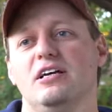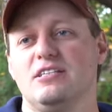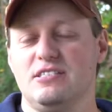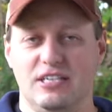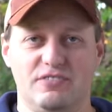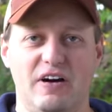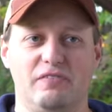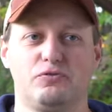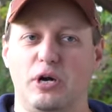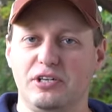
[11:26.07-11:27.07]

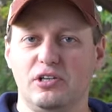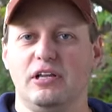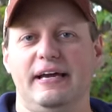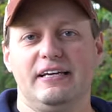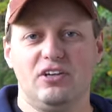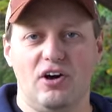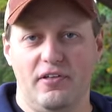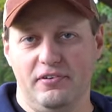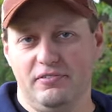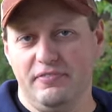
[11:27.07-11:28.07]
6.5 Grendel, and
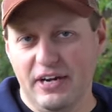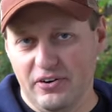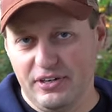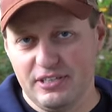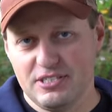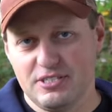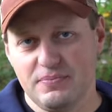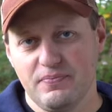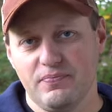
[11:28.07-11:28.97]
other variants.